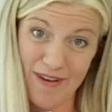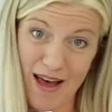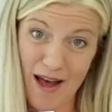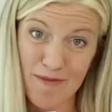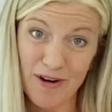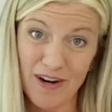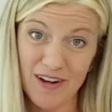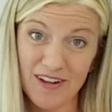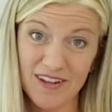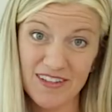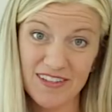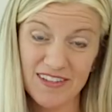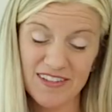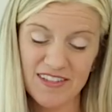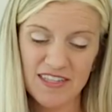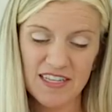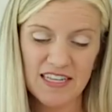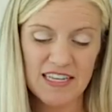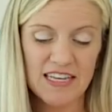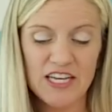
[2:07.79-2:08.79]
fabric.
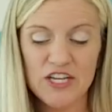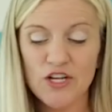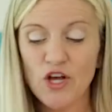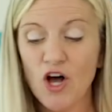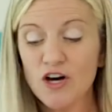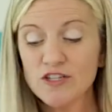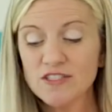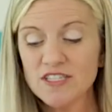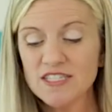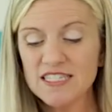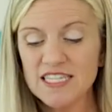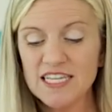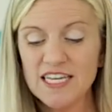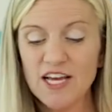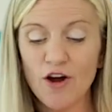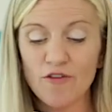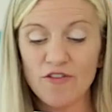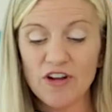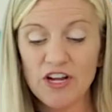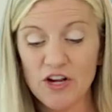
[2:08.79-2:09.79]
You'll also
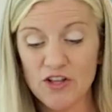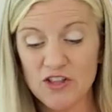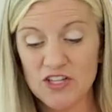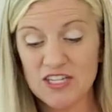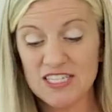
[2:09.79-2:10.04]
see over here